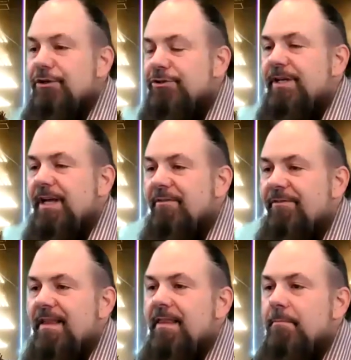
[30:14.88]
usually I
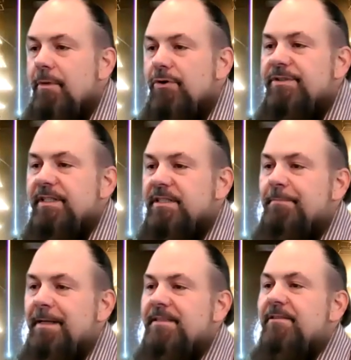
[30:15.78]
find the most
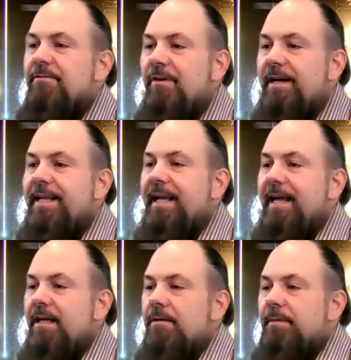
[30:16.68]
expensive lighting
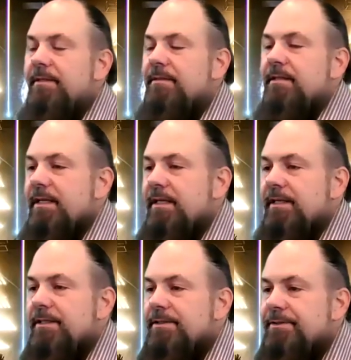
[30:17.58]
element
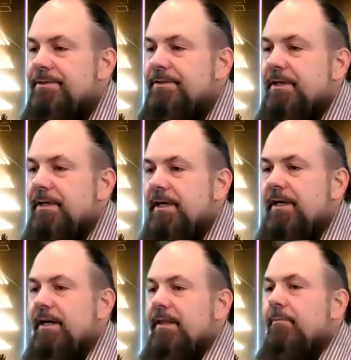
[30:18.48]
is
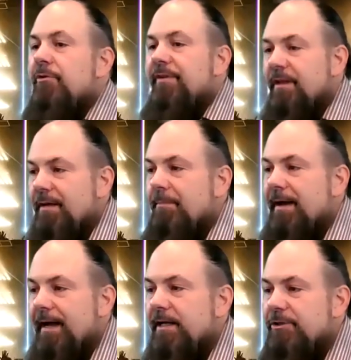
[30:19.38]
uh, the moving light
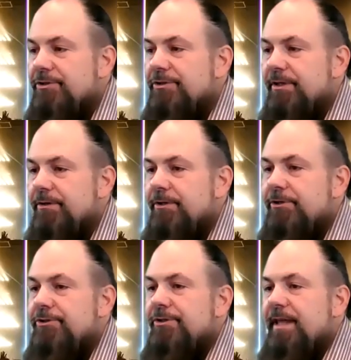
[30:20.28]
package. So
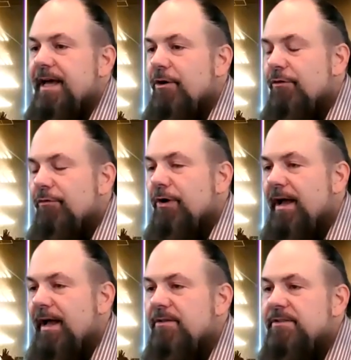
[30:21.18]
usually that
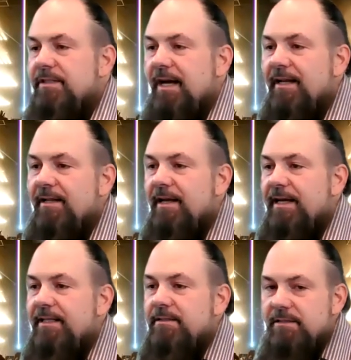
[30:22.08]
overhead, side
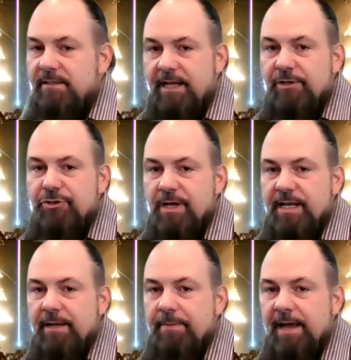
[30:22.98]
lights, stage
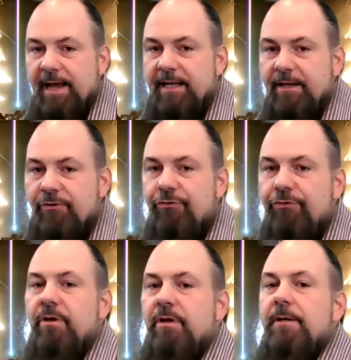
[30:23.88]
lighting
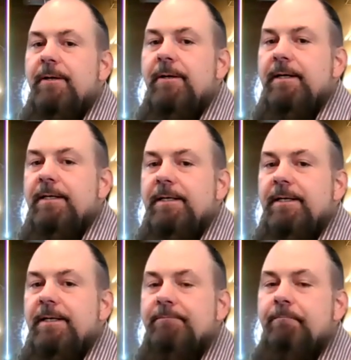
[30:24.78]
package.
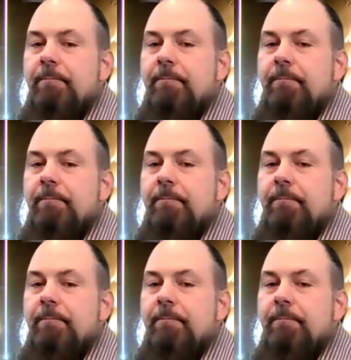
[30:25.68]
Uh,